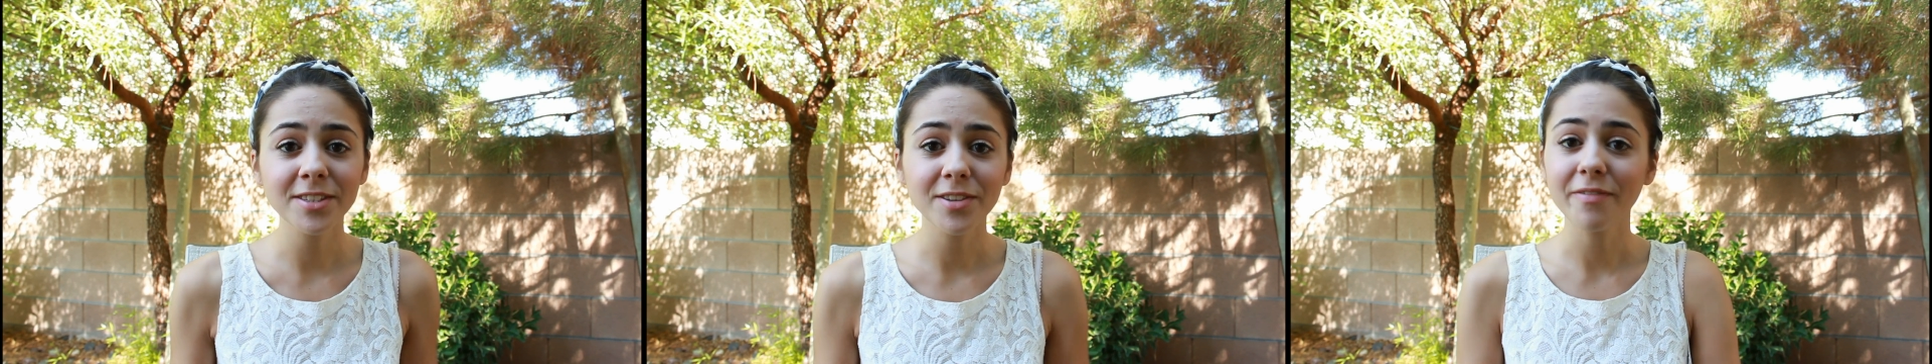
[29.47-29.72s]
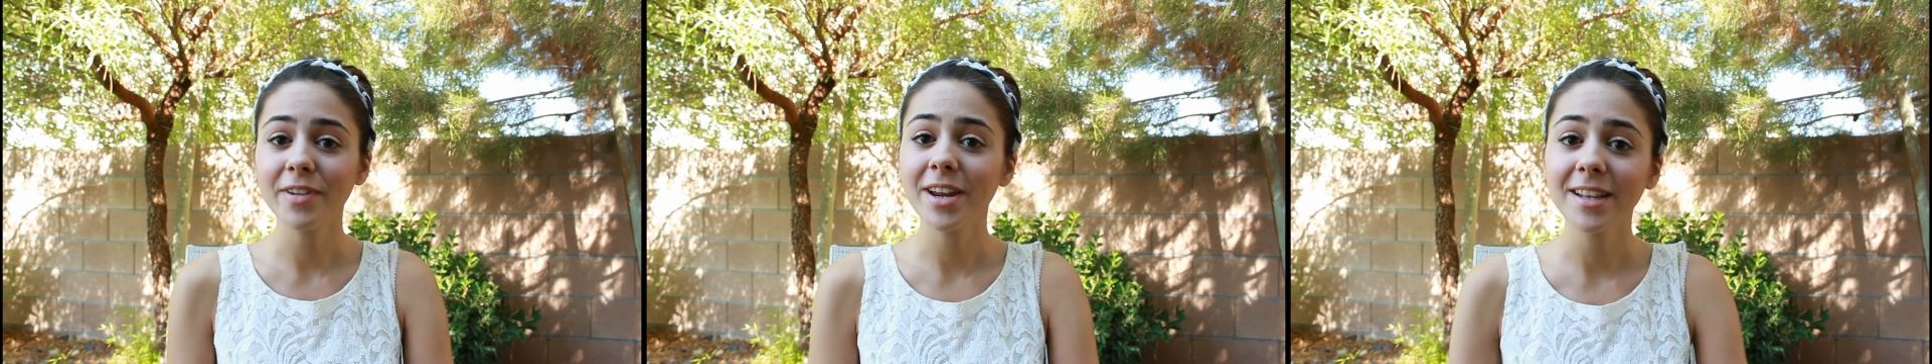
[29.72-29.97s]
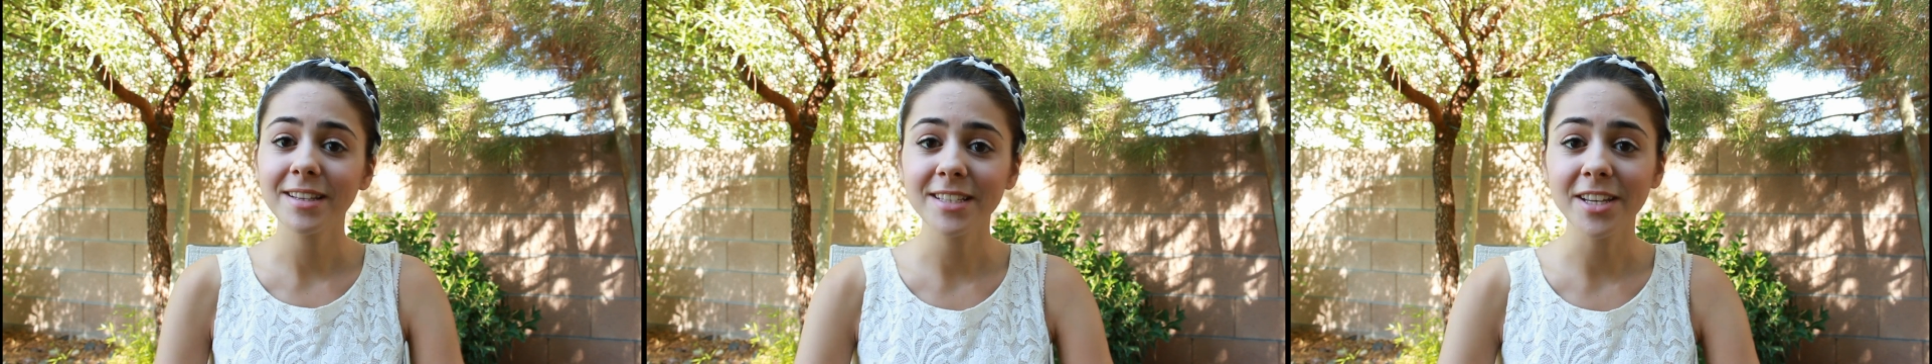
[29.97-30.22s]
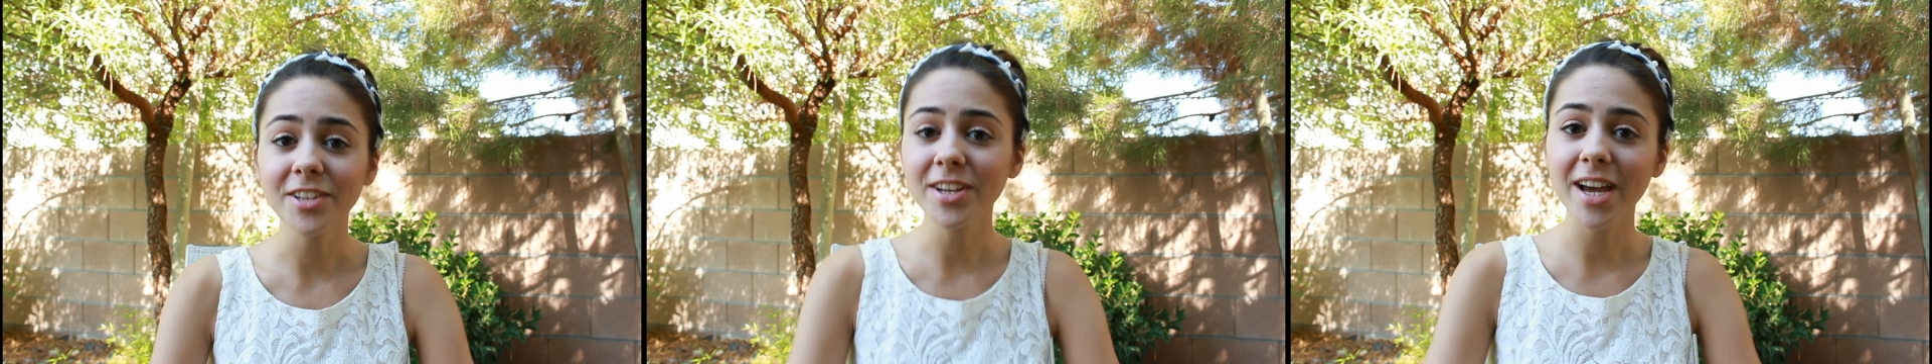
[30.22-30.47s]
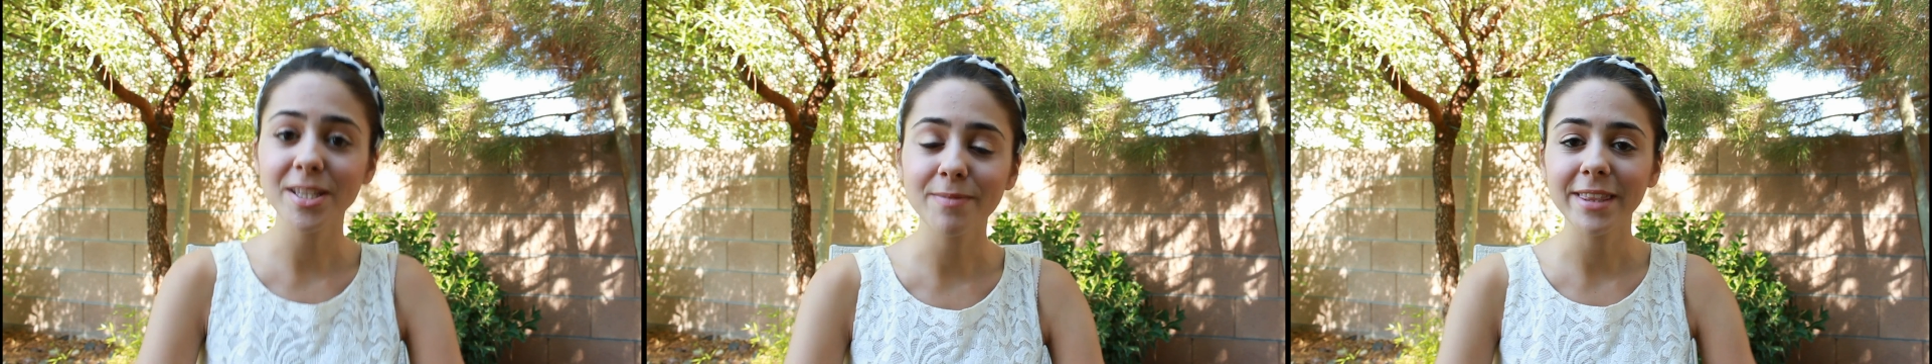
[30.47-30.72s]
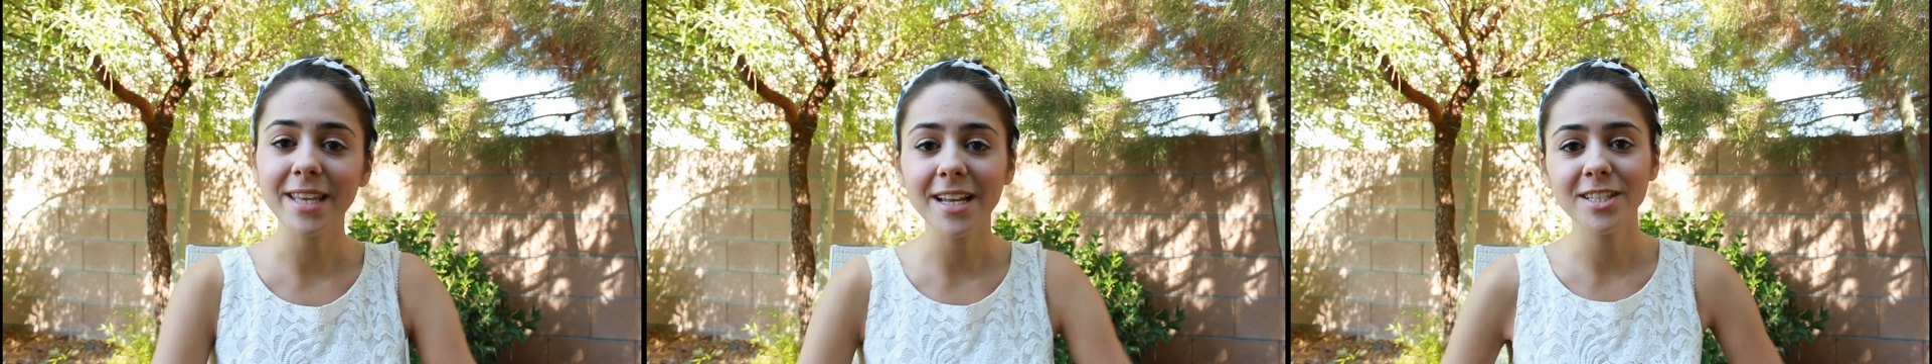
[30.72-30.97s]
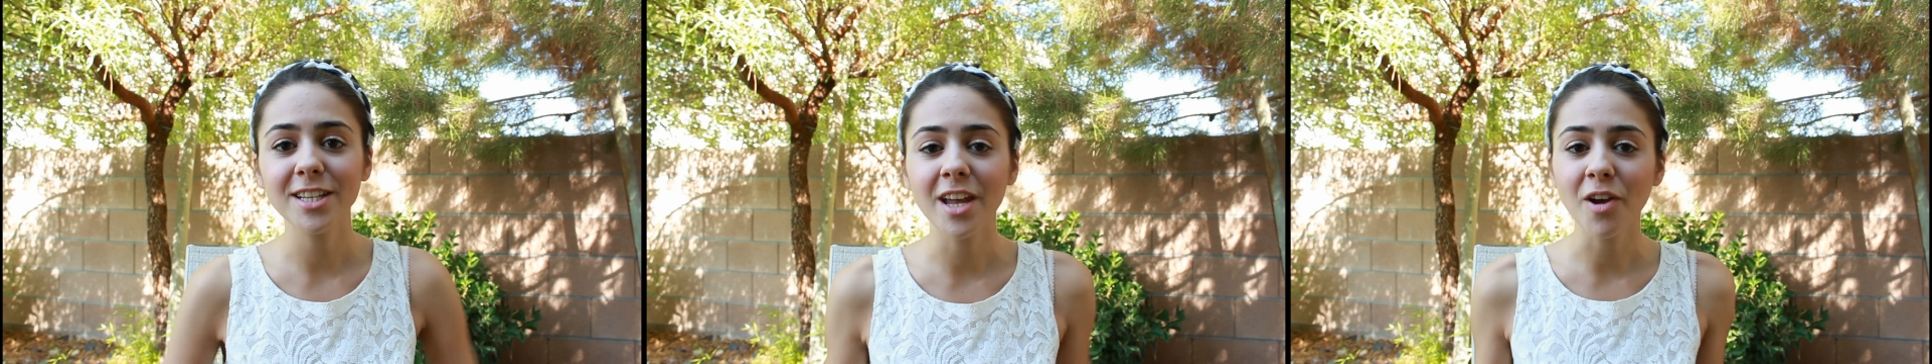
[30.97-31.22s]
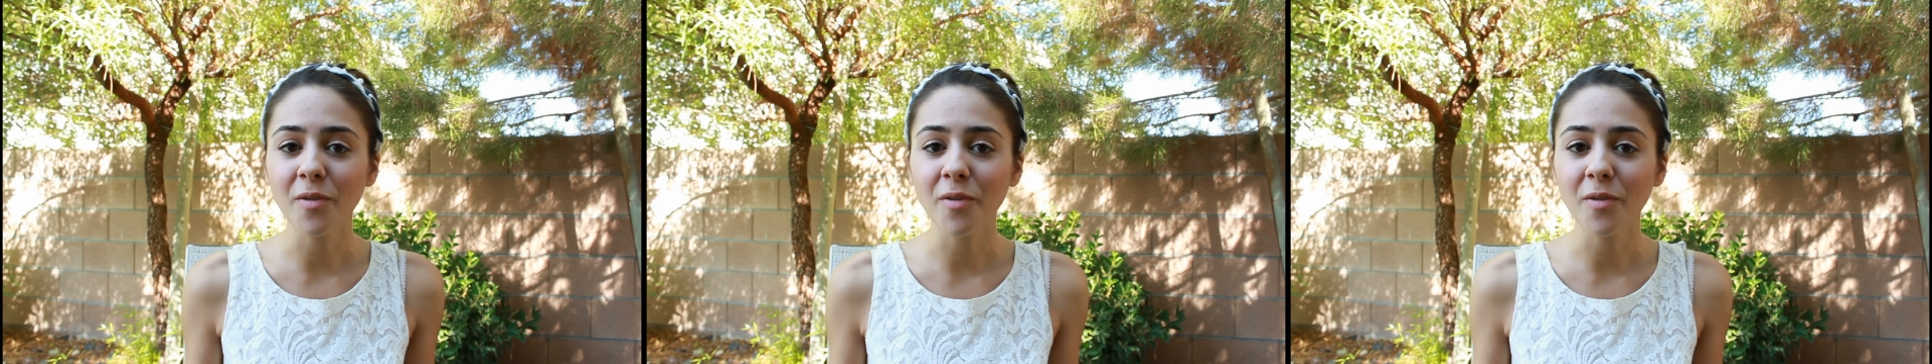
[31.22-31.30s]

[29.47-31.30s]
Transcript: So I thought I'd tell you guys about that today.